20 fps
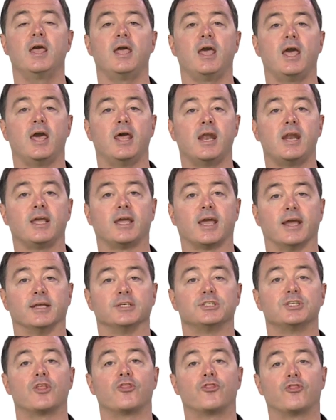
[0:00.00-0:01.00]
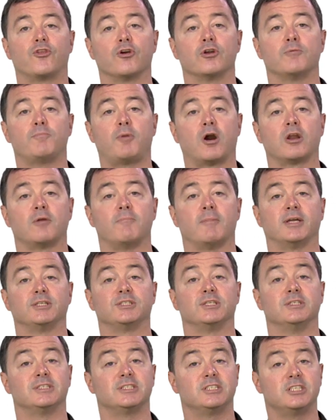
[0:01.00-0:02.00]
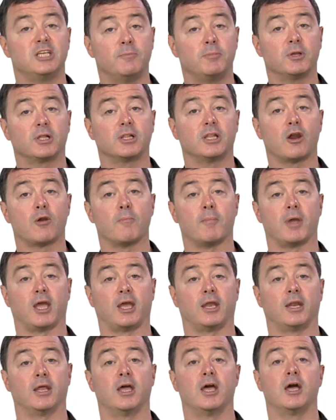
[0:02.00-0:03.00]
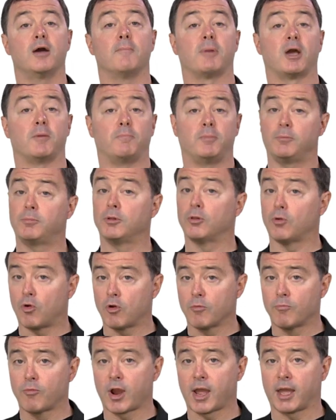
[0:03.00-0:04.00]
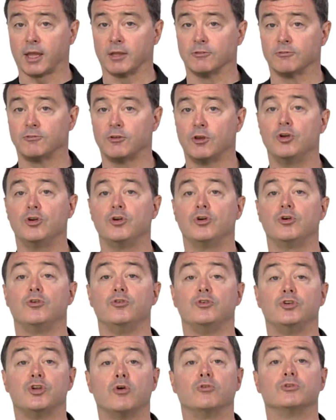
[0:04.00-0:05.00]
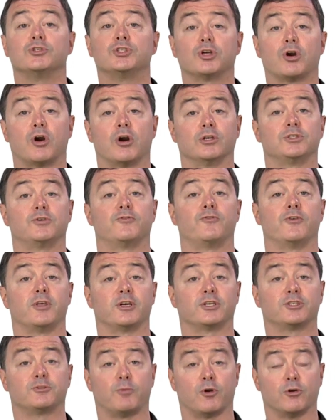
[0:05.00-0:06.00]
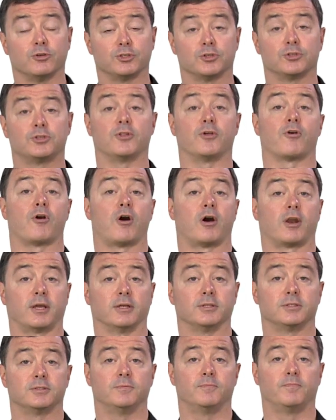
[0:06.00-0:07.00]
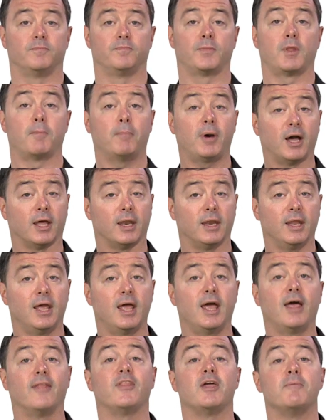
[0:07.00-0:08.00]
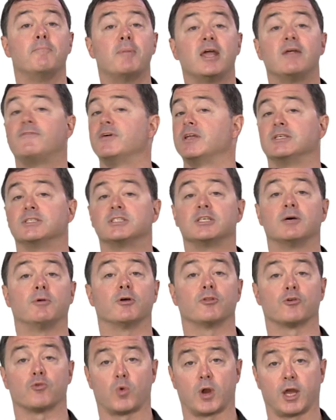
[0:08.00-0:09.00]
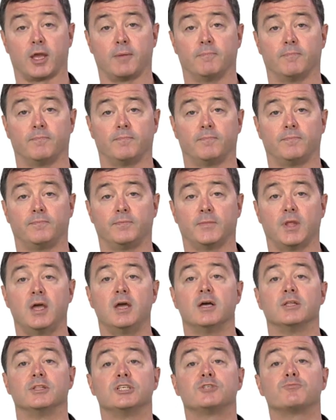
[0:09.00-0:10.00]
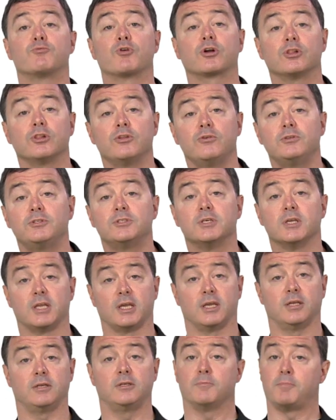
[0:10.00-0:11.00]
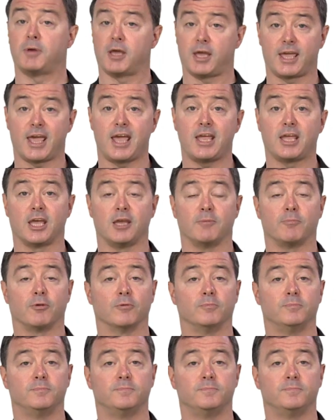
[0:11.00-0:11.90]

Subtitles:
In any case, third-party mentions typically are made by people or brands who don't charge for the exposure to their audience, but they benefit in some other way. This precludes the need to pay a gatekeeper.